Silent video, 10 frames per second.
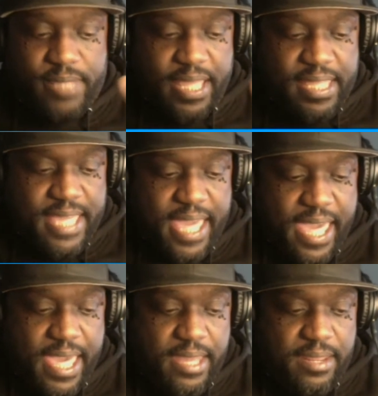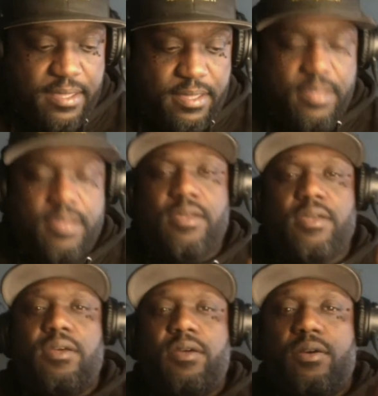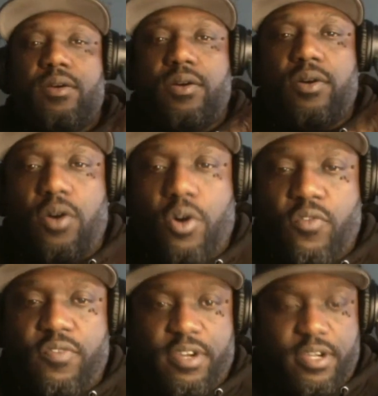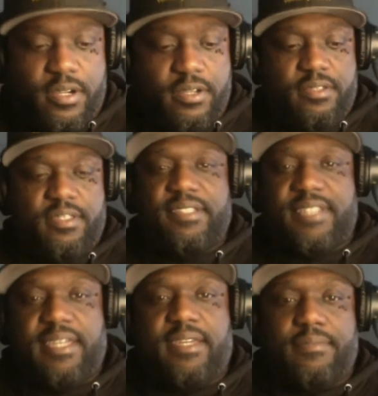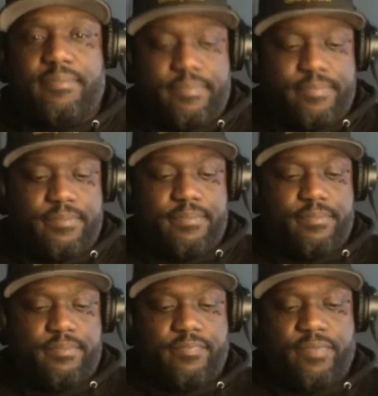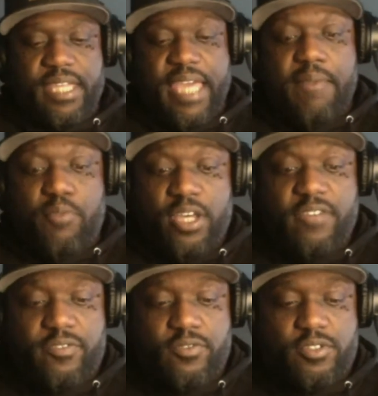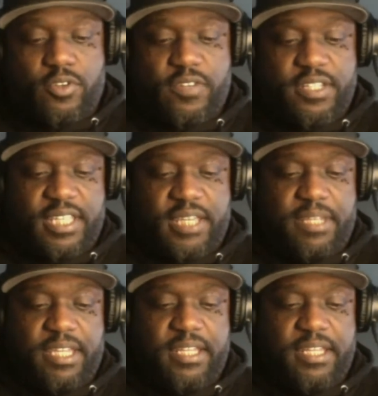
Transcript: he had over the team. He had more influence over the team than he